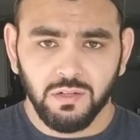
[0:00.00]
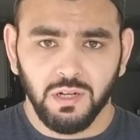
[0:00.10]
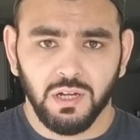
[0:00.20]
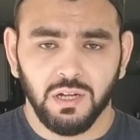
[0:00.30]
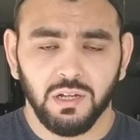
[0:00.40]

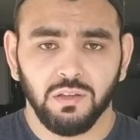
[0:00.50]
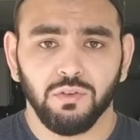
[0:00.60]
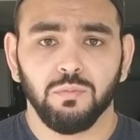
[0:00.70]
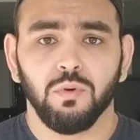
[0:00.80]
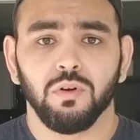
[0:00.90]
a
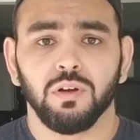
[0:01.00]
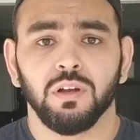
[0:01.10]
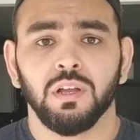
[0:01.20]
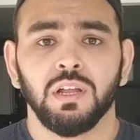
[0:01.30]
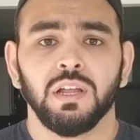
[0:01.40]
little more
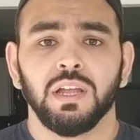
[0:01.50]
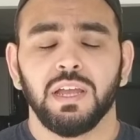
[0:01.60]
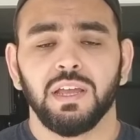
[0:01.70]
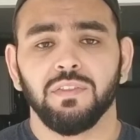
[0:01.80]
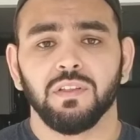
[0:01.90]

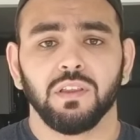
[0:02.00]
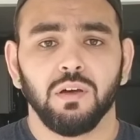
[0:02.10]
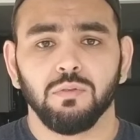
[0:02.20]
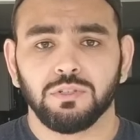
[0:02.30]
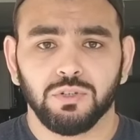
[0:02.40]
in the
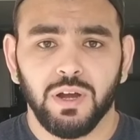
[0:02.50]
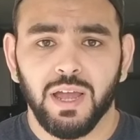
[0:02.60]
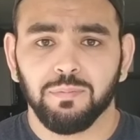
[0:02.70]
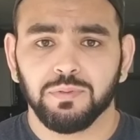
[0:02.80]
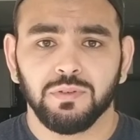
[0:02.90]
lower
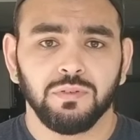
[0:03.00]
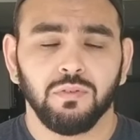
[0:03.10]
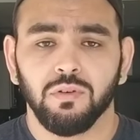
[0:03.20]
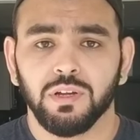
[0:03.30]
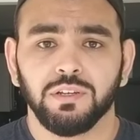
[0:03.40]
traps
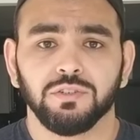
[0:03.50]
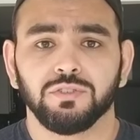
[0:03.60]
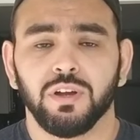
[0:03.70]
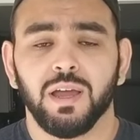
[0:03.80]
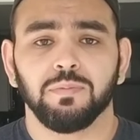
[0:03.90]
or in your
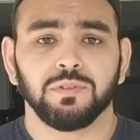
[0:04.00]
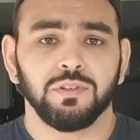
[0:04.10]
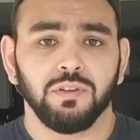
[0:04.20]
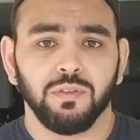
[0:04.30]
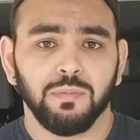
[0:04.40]
traps, you
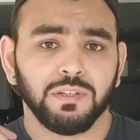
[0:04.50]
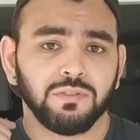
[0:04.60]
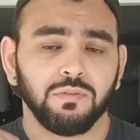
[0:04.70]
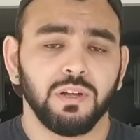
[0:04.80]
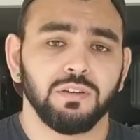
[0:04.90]
know, the muscle
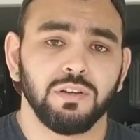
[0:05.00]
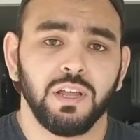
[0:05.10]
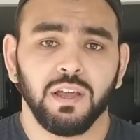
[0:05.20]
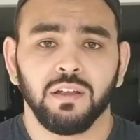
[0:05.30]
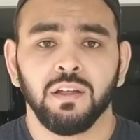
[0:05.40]
around your neck.